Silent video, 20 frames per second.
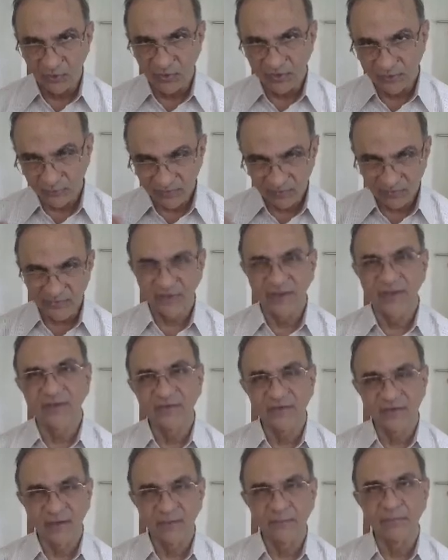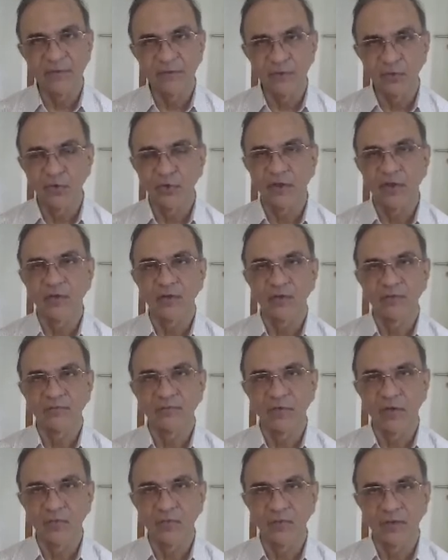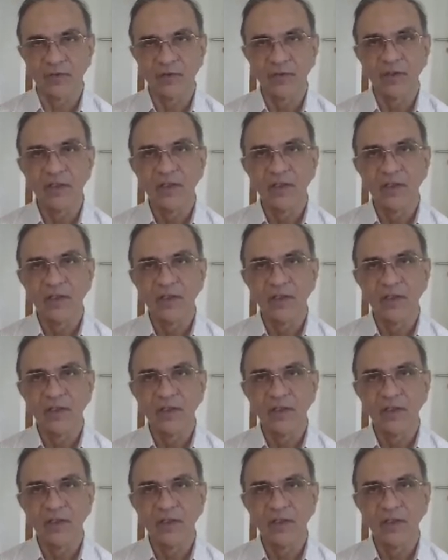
as we see examples going forward,